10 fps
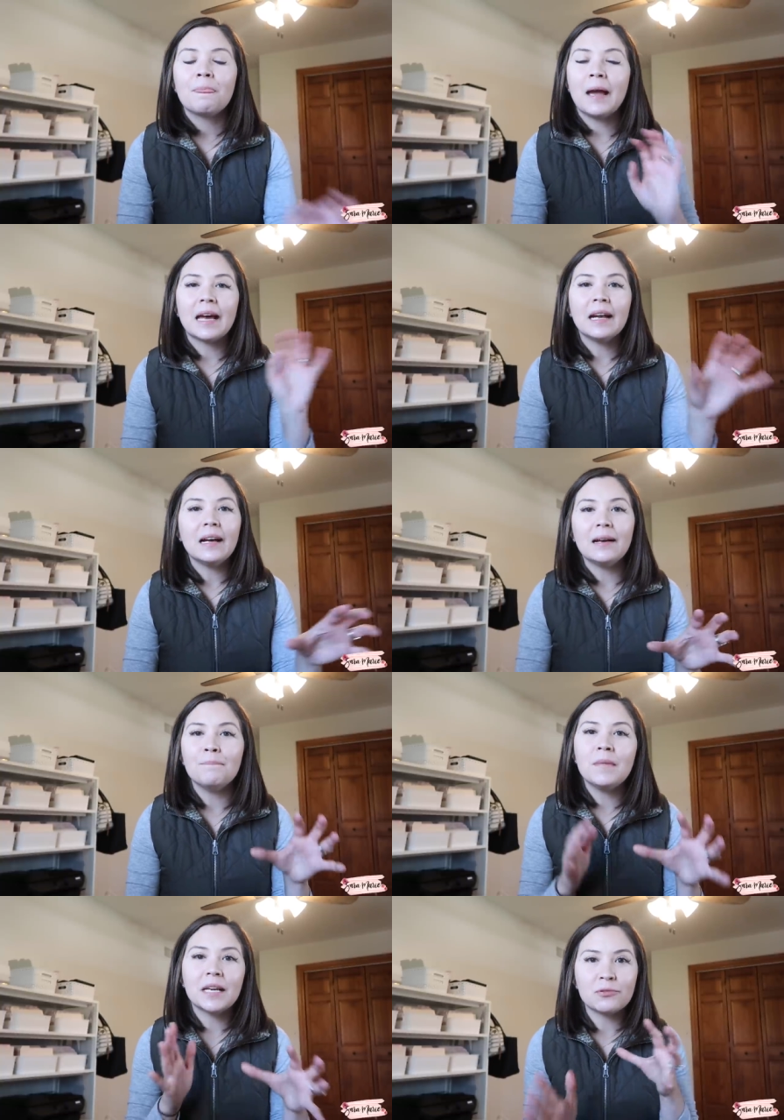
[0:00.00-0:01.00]
I got
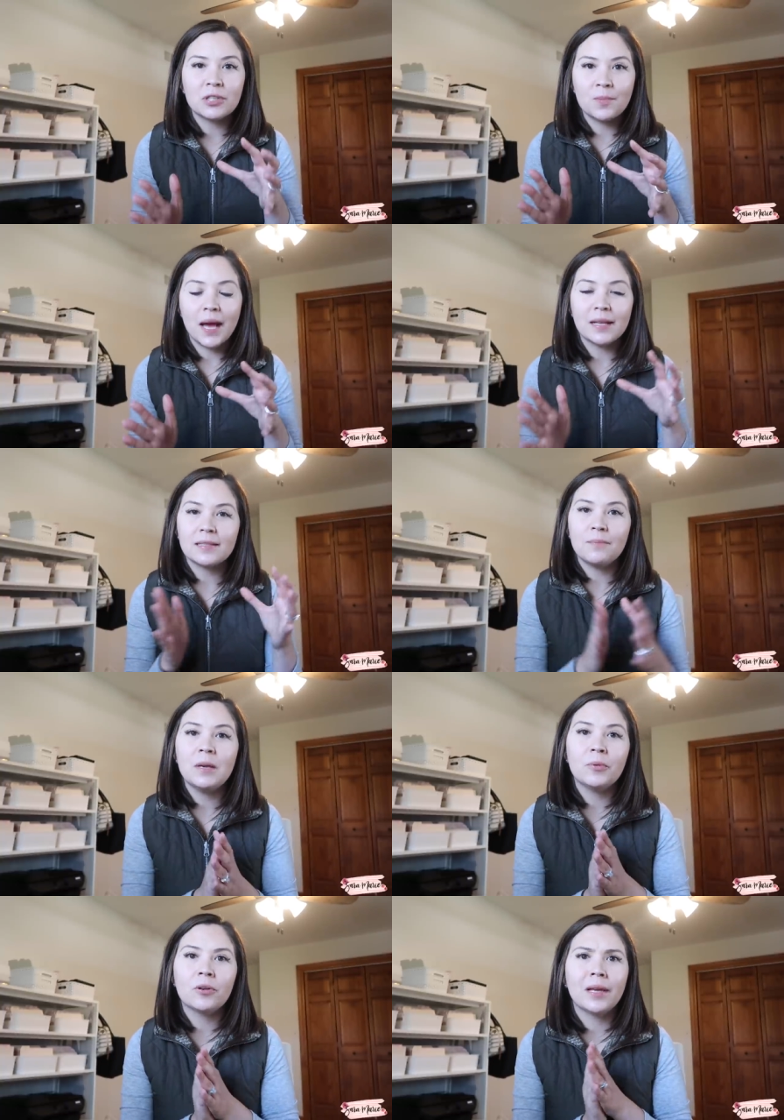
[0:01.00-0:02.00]
mixed response. Some
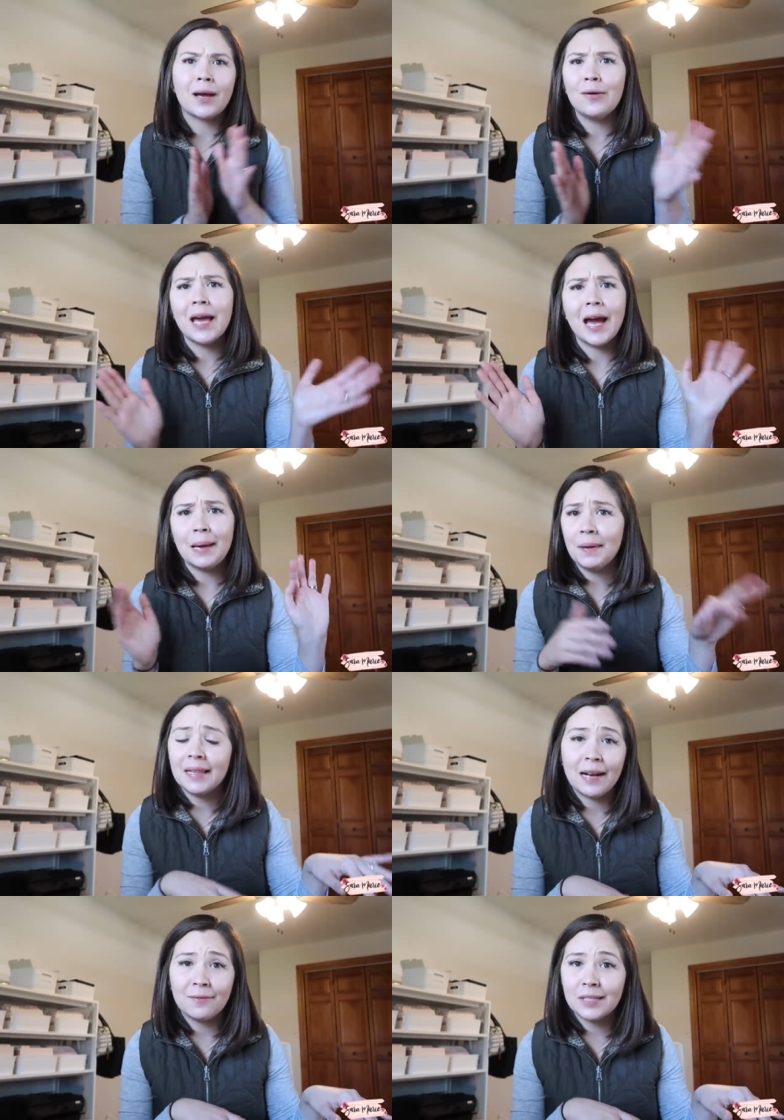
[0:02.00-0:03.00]
people are like, oh yeah, I pay
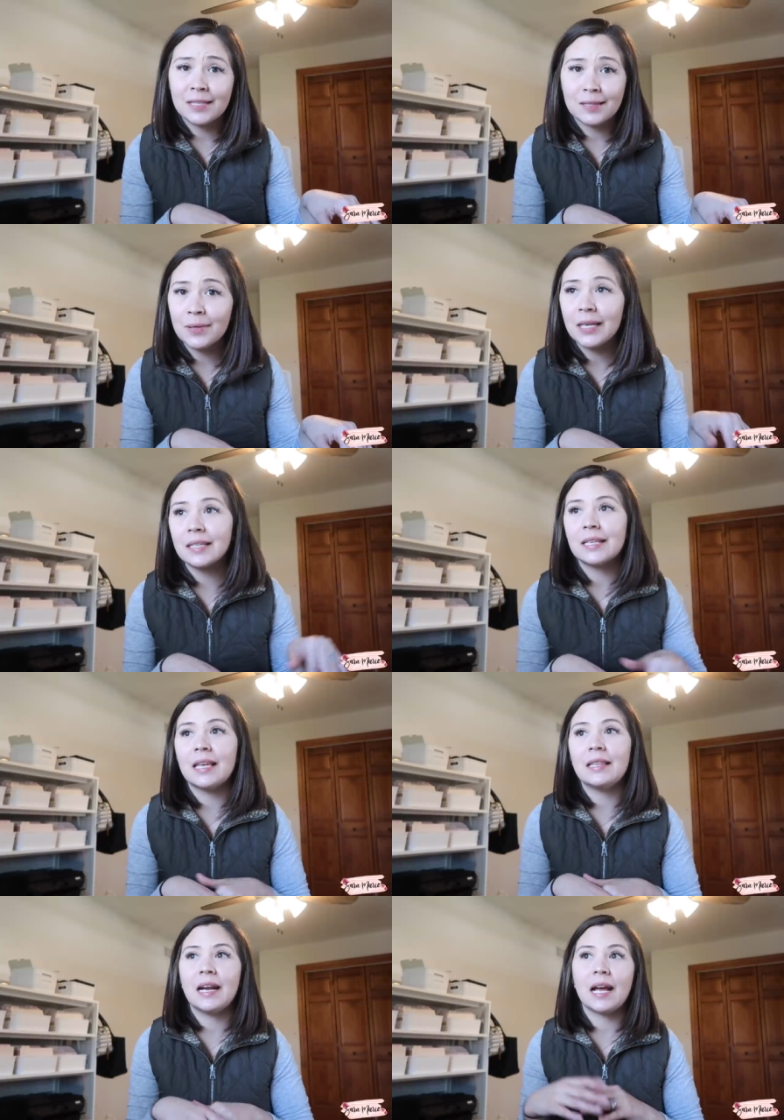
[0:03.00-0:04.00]
that every six weeks.
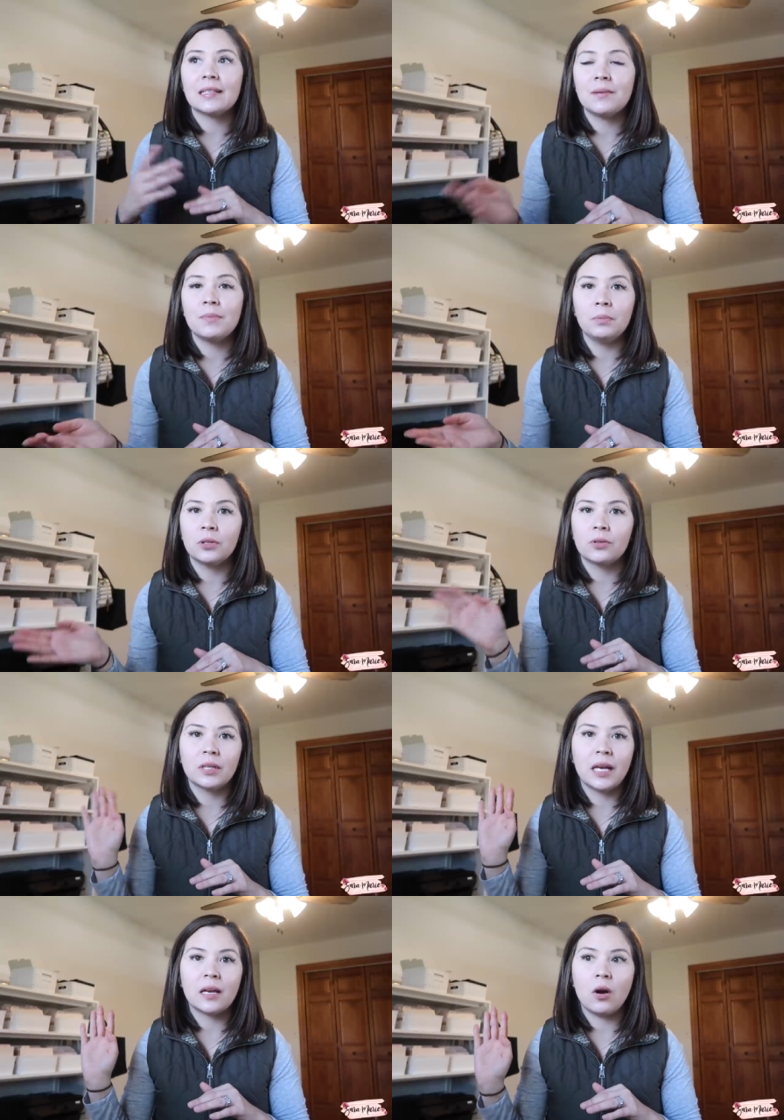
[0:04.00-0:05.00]
And then I got some people who are
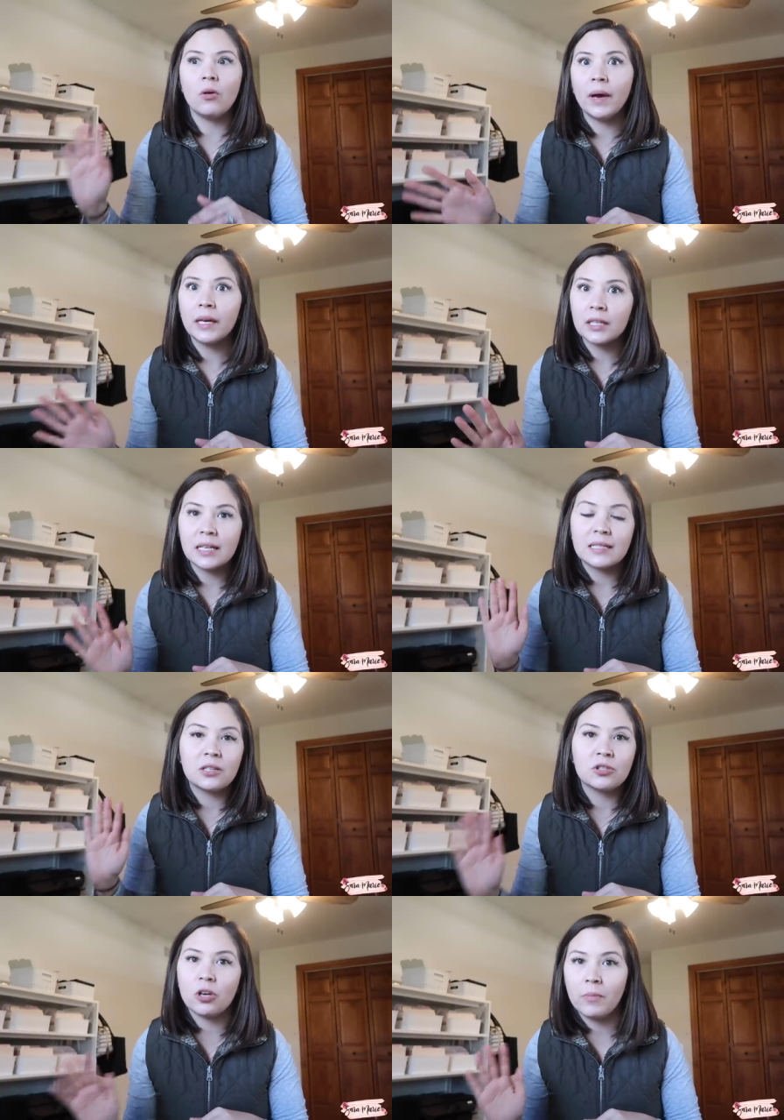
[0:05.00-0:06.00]
like, oh my goodness,
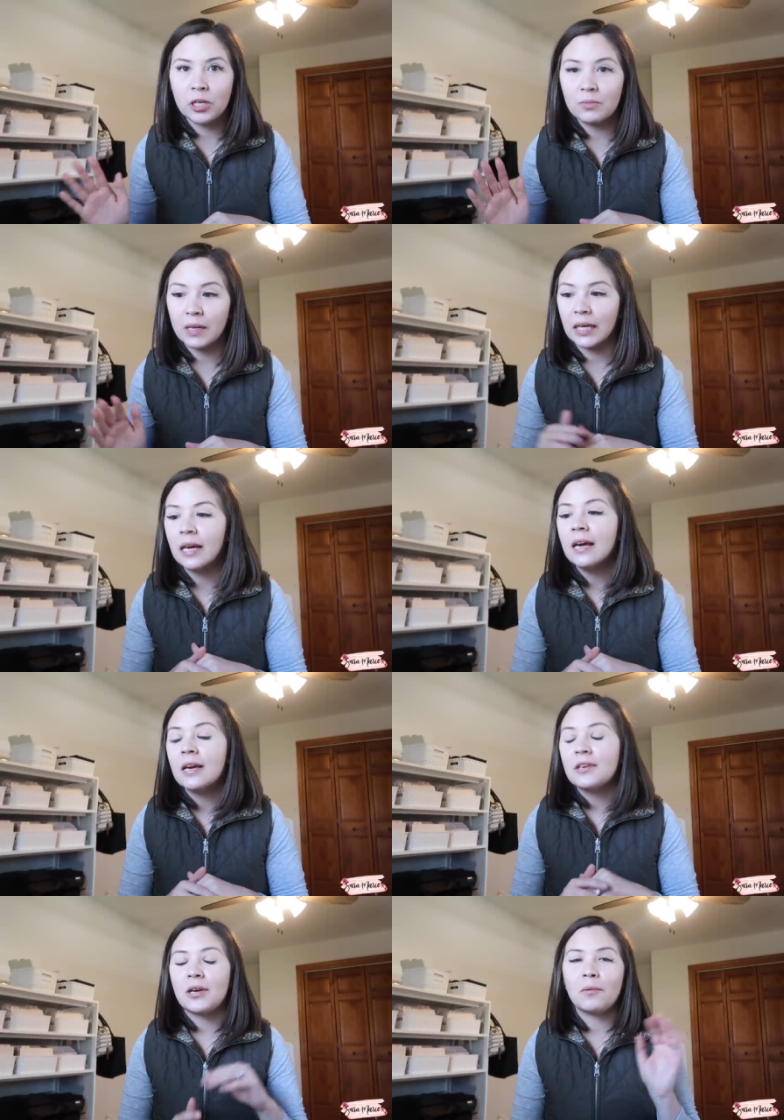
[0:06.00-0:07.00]
that's so much money.
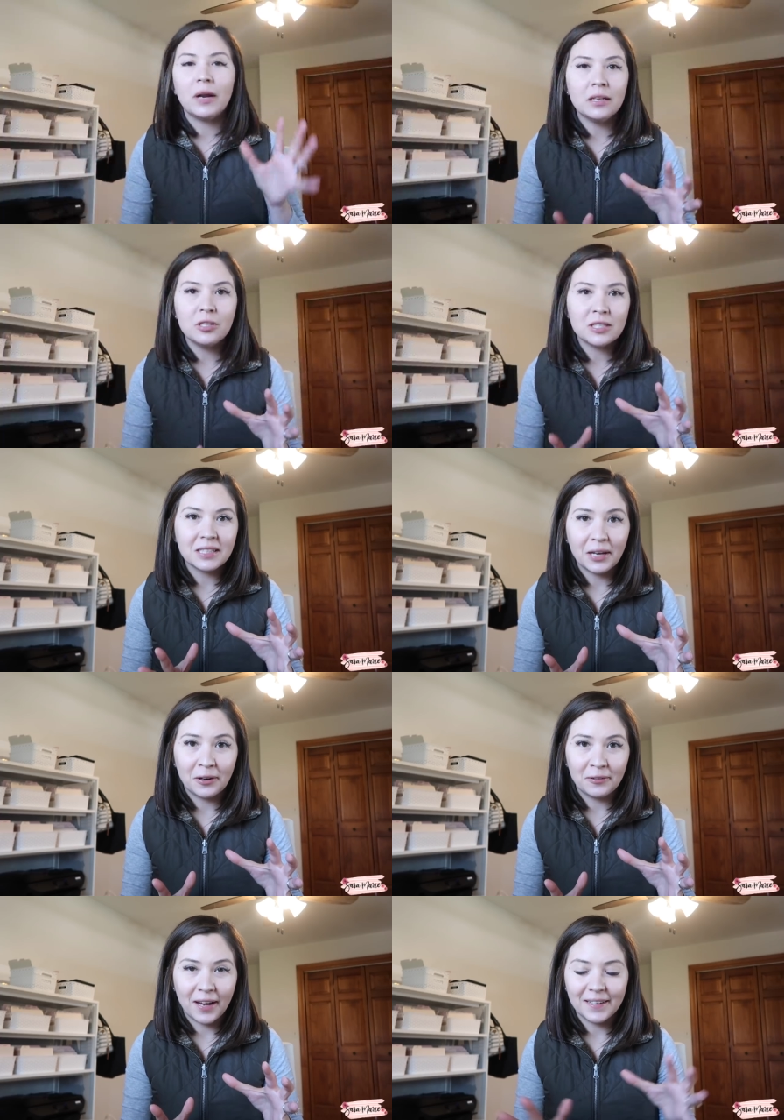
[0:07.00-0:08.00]
So I wanna just
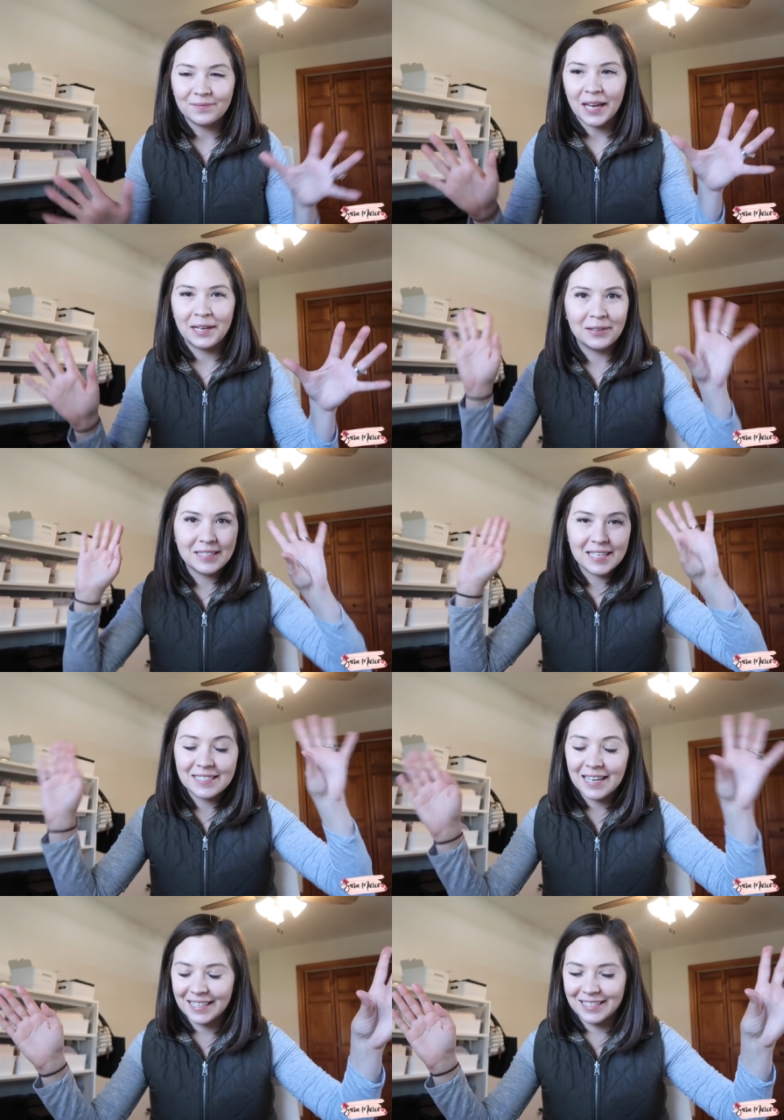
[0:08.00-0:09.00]
clarify. I know this has
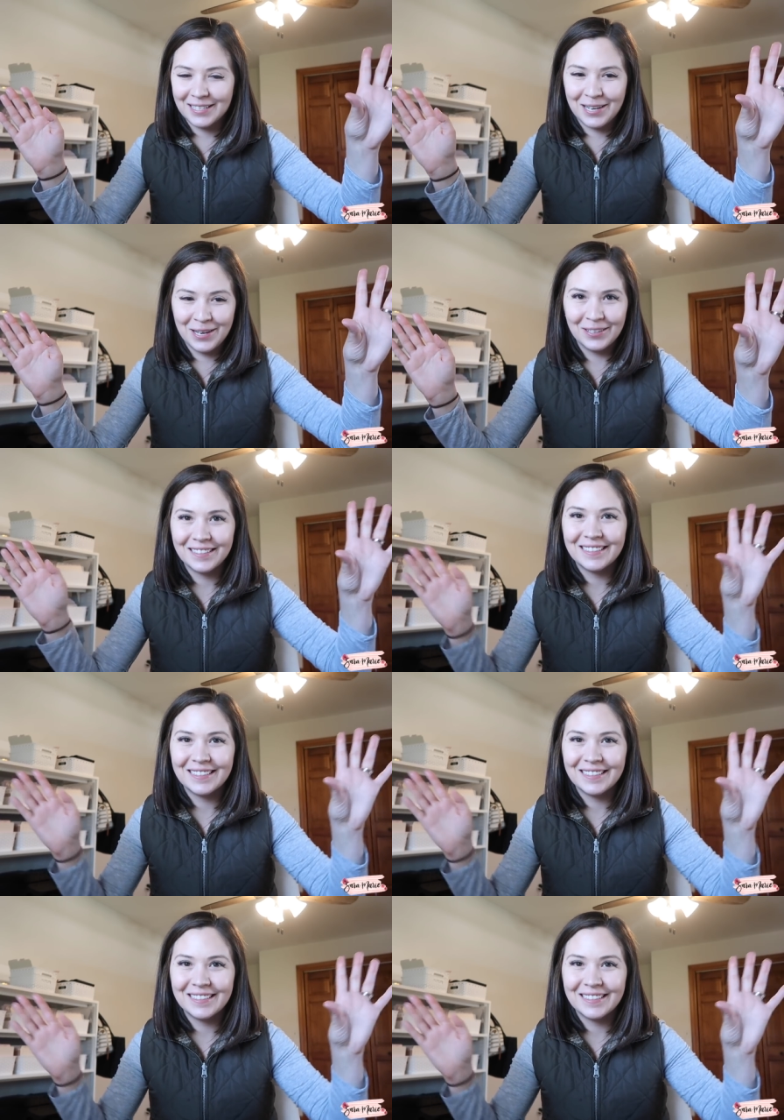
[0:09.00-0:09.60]
nothing to do,